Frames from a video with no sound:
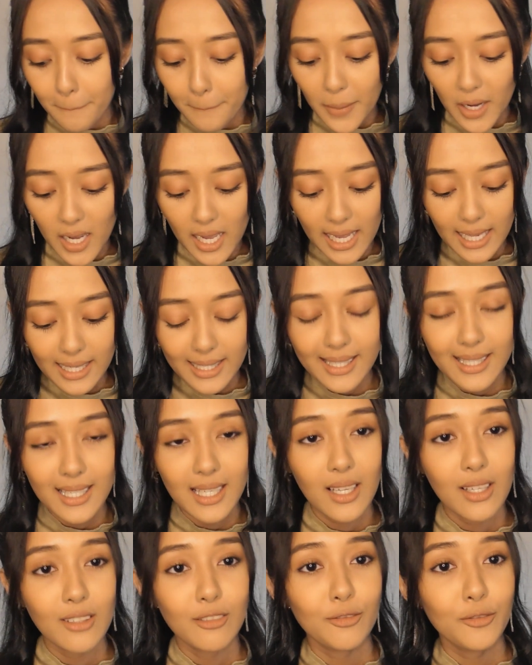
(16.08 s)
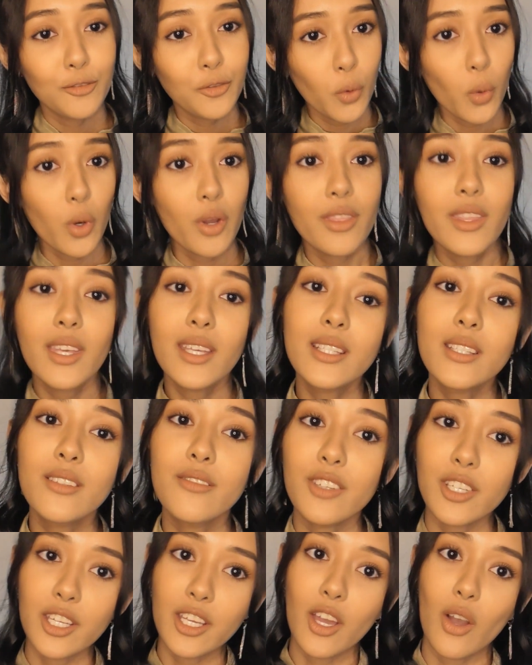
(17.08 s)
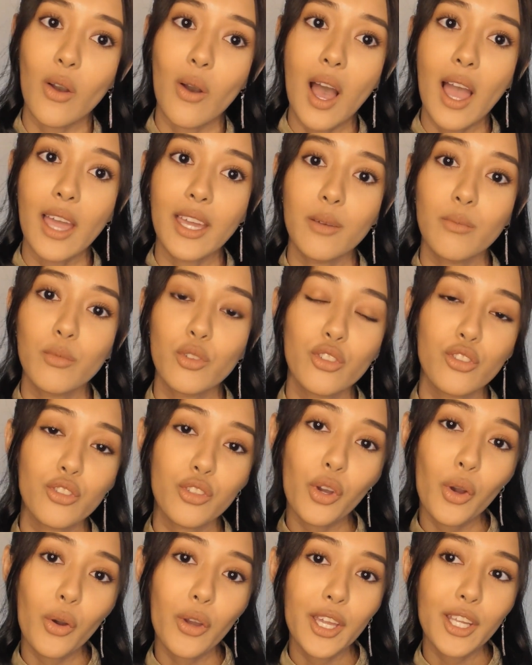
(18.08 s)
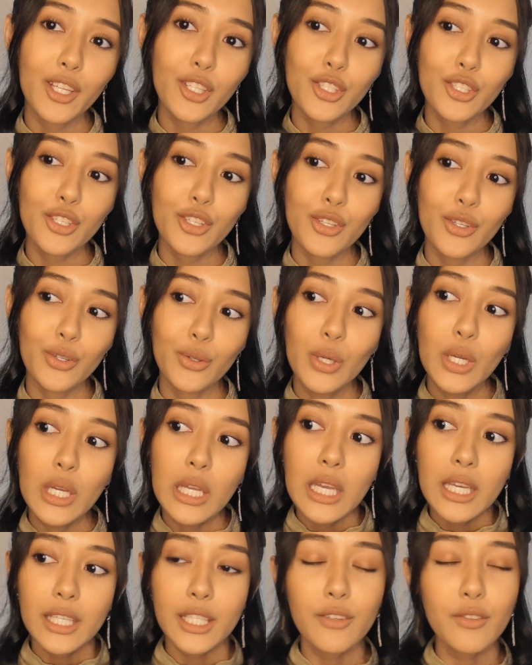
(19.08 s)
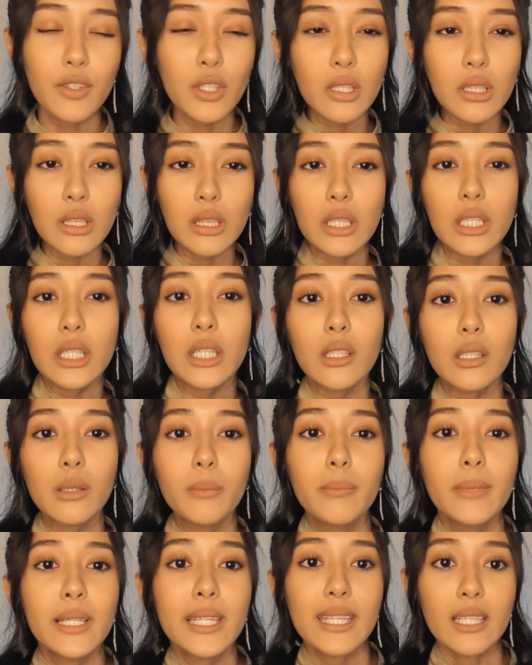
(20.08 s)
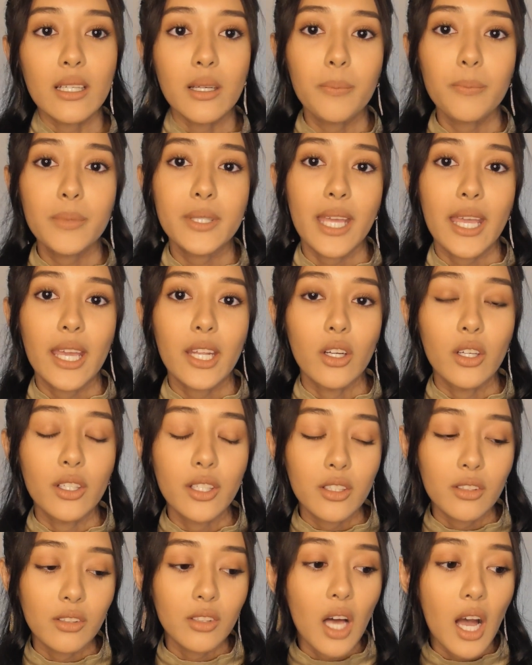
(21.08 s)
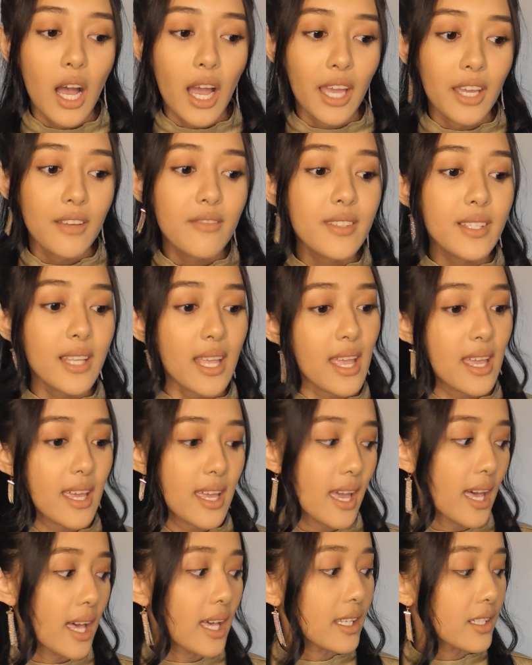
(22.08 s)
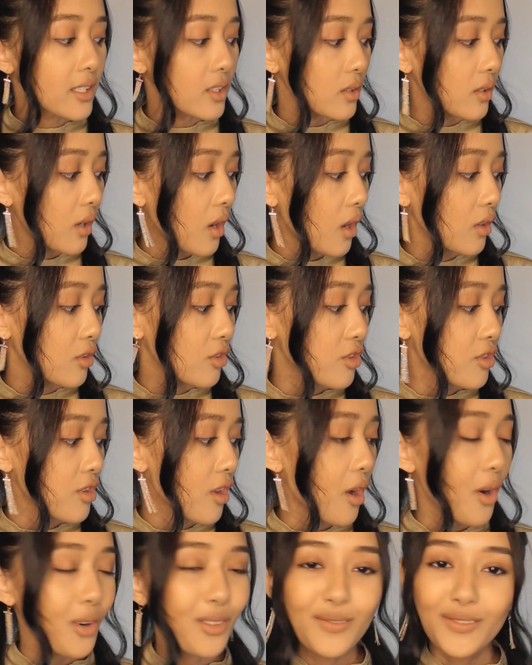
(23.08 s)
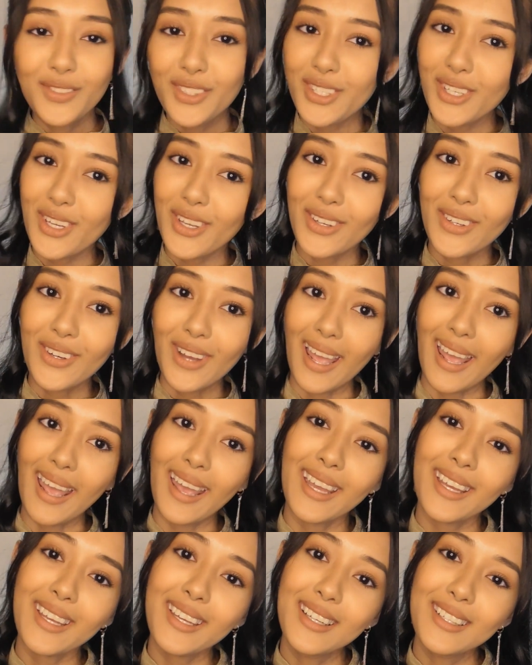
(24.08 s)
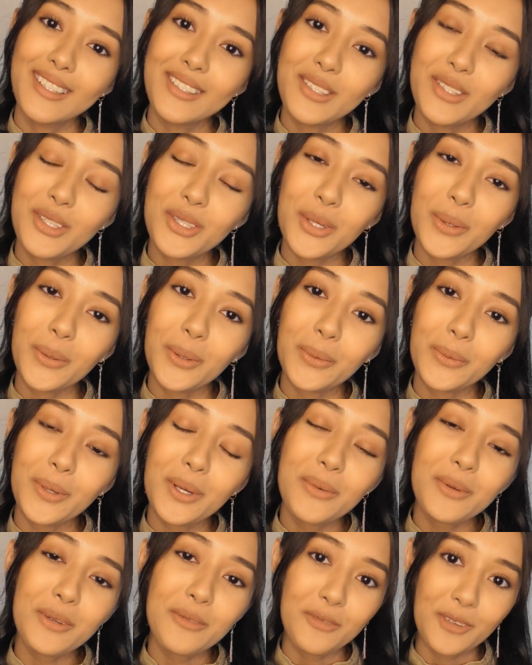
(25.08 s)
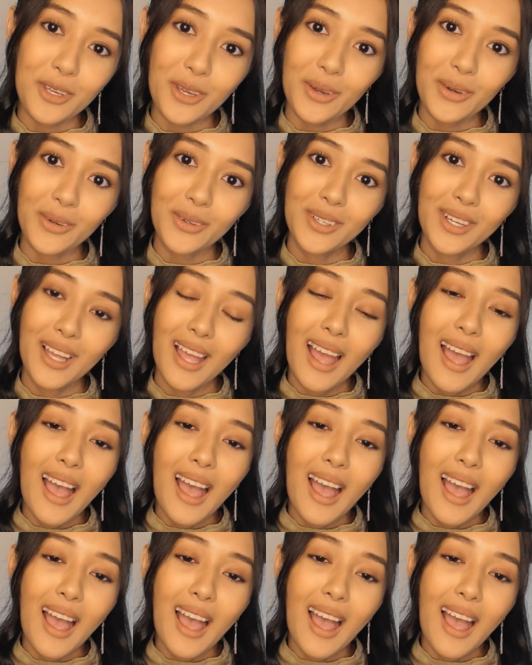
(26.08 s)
but for this video I am just going to give you a little mini update on our lives and also do a jewelry review.